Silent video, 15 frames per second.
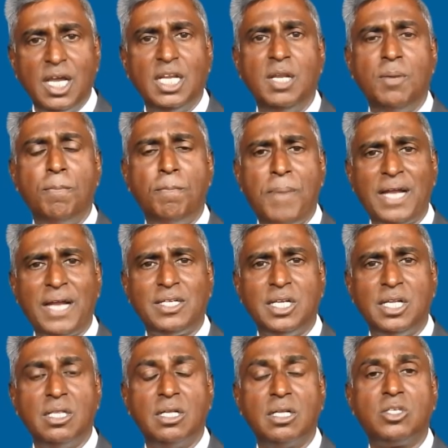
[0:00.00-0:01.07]
in
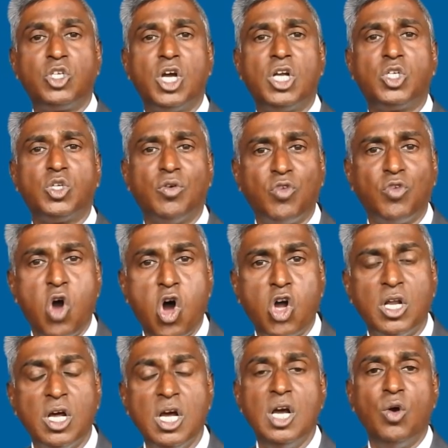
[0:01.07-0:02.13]
impacting the Church of
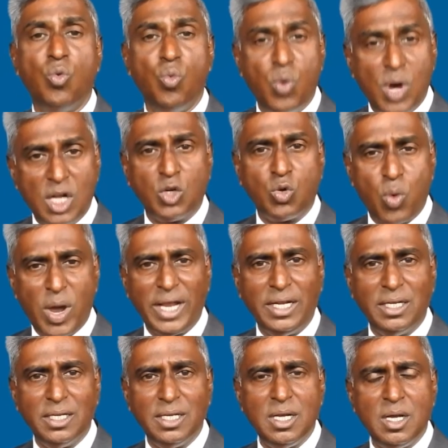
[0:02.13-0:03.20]
God
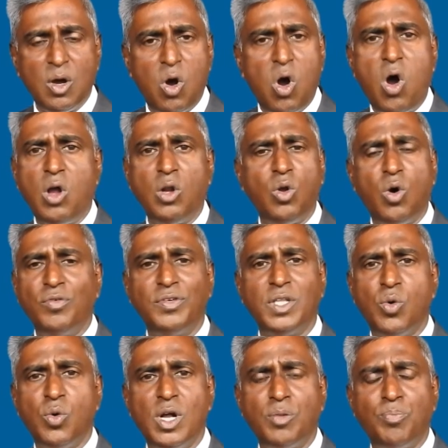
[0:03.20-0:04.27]
worldwide. All over
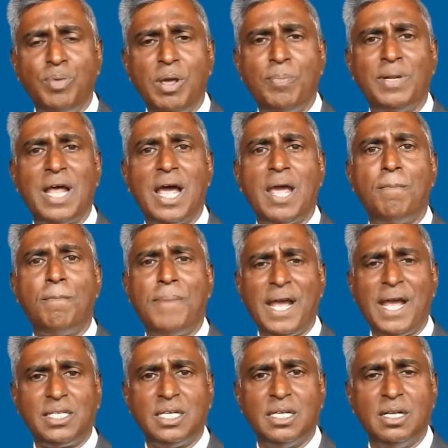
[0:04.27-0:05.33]
the world, people are
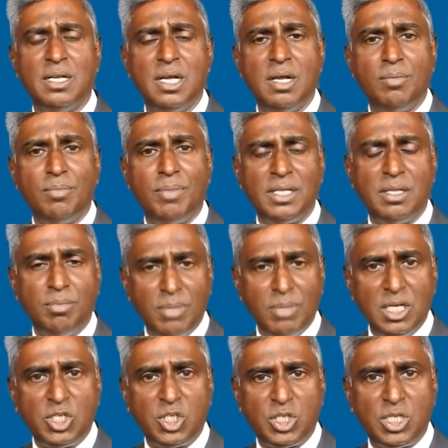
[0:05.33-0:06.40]
impacted by the
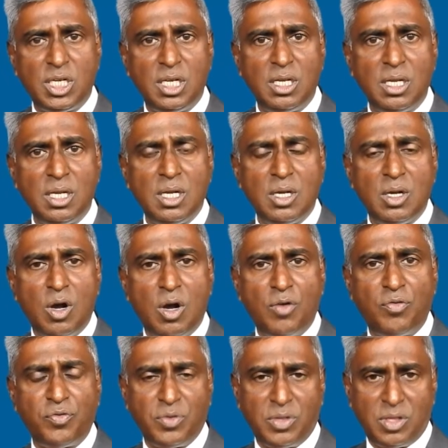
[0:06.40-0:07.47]
ministry
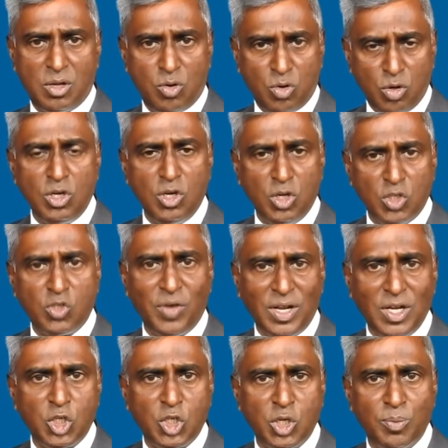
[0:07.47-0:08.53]
of the Good News
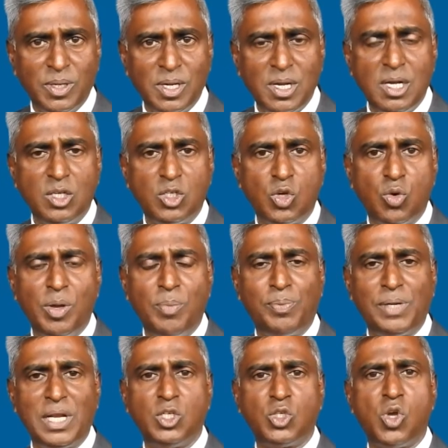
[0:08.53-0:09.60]
Fellowship. So we
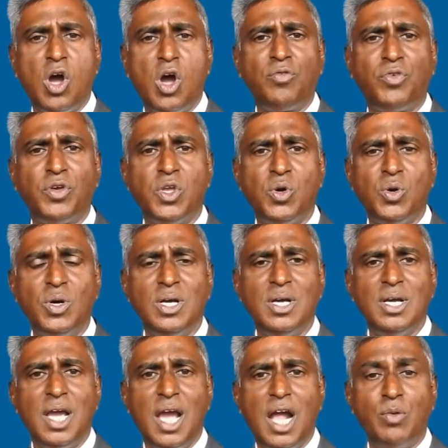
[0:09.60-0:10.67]
praise God for you,
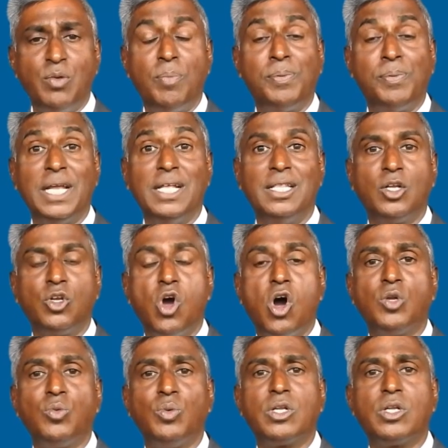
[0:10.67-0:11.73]
and we pray that
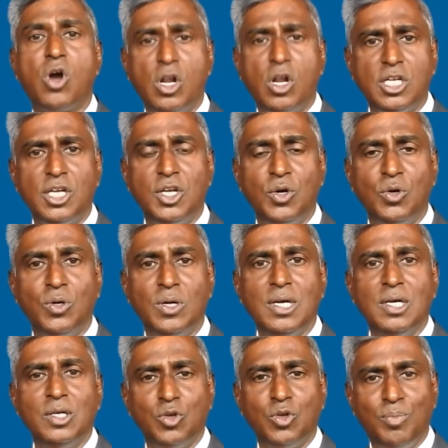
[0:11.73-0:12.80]
God will continue
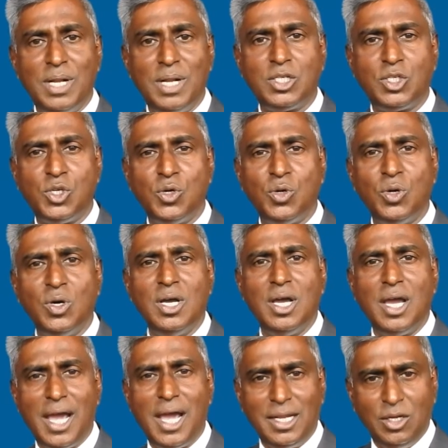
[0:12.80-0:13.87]
to bless you
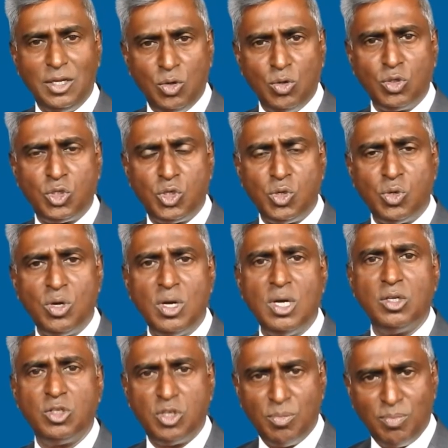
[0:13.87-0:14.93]
and use you
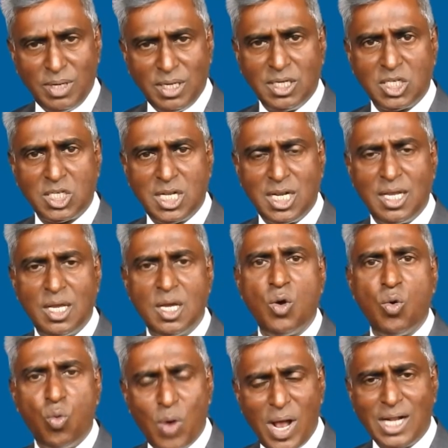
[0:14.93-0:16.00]
tremendously.
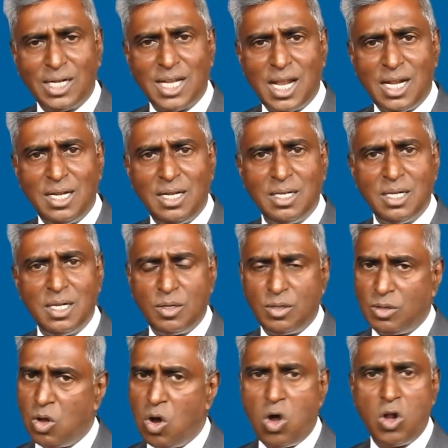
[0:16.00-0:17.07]
Well done.
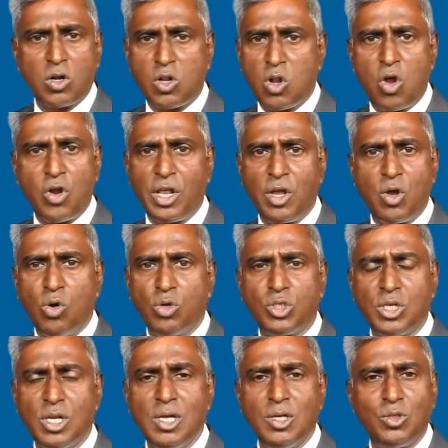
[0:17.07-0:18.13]
All glory
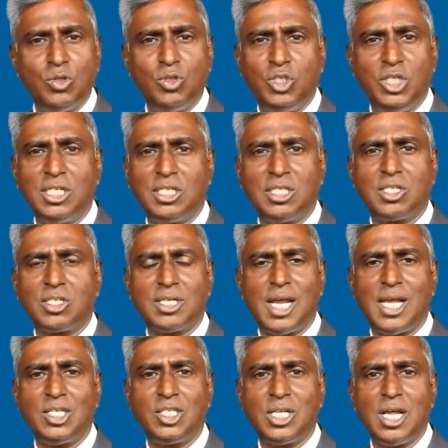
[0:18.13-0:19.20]
goes to Jesus
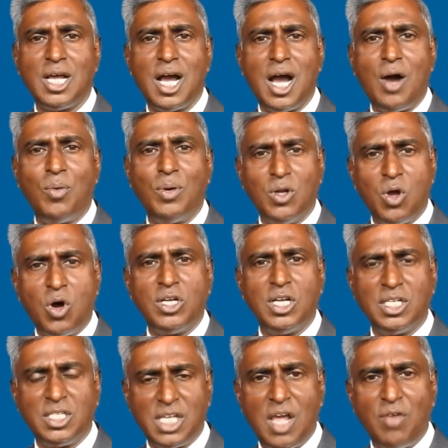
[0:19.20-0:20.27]
Christ, our Lord
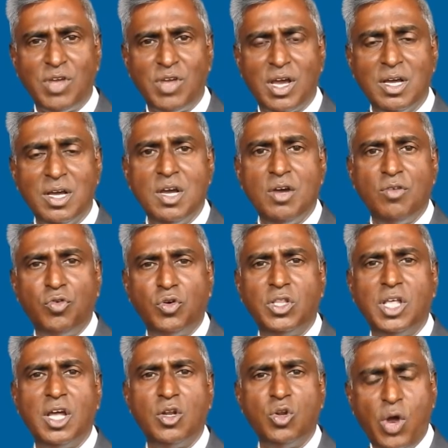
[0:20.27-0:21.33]
and Savior, for
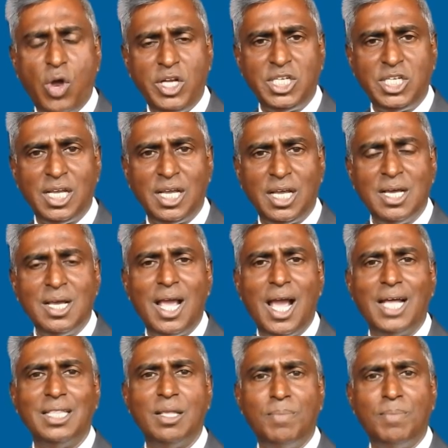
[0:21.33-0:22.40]
the anointing
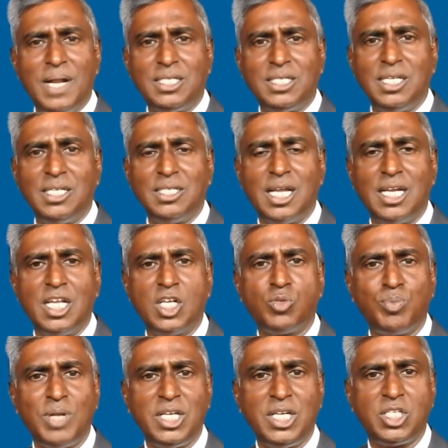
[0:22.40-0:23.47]
and the blessings that he has
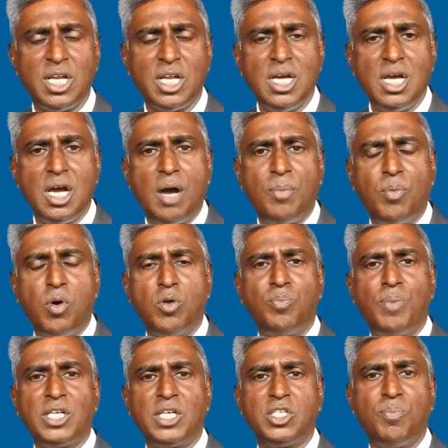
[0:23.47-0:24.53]
placed upon
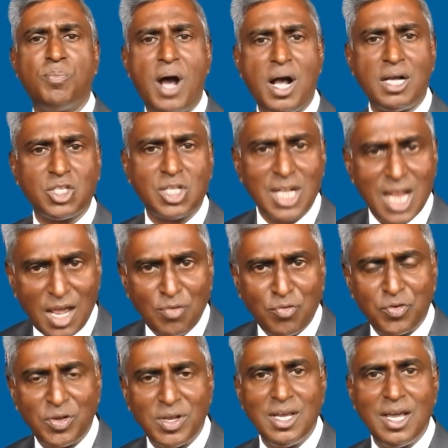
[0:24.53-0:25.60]
Pastor Park's life